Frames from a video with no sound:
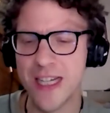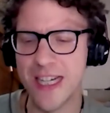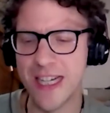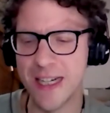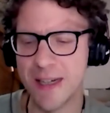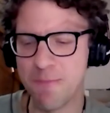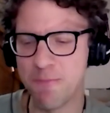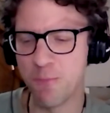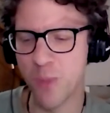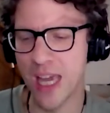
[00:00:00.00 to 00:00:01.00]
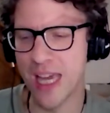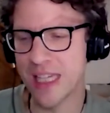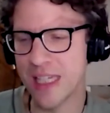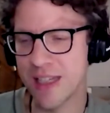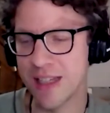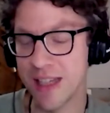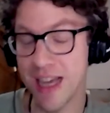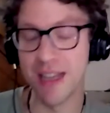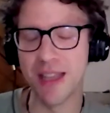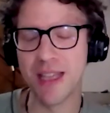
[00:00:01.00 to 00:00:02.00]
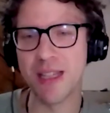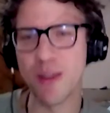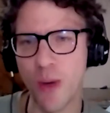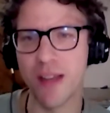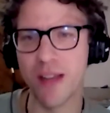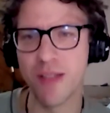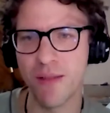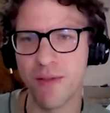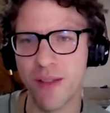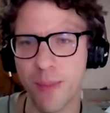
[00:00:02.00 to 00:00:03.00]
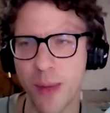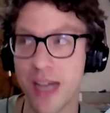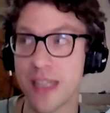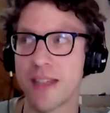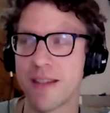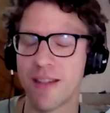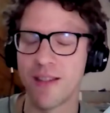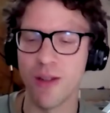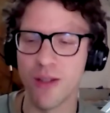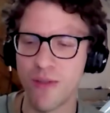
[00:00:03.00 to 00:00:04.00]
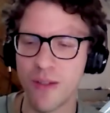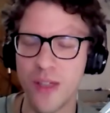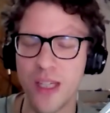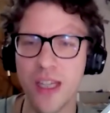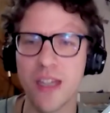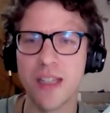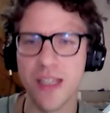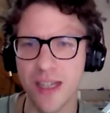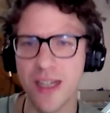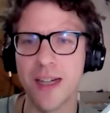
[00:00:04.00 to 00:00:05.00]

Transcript: And yeah, this is what I've done for the past, gosh, 15 years.